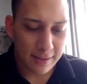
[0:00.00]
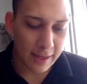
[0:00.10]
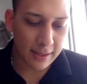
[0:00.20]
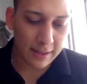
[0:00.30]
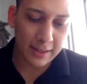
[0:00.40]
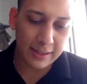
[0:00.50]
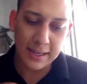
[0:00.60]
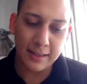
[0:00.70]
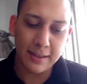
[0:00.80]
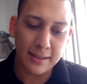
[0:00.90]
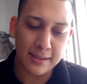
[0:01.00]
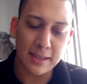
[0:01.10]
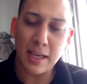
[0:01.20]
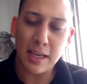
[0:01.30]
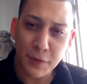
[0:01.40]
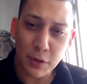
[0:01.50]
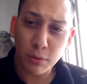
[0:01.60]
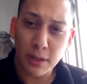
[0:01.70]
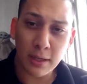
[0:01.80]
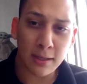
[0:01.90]
and it said this: if you
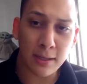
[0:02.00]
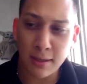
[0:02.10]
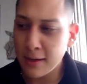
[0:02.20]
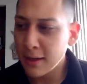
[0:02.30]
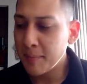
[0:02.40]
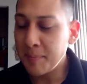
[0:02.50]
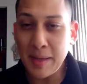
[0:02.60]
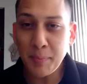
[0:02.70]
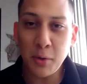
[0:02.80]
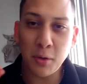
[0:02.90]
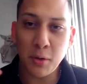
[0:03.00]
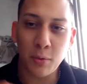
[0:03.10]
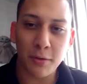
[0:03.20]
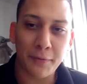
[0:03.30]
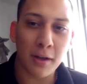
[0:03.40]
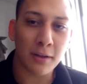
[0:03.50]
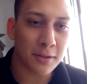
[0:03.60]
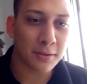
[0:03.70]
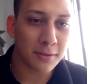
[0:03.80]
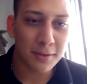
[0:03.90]
lead, people will follow
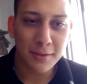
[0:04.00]
you.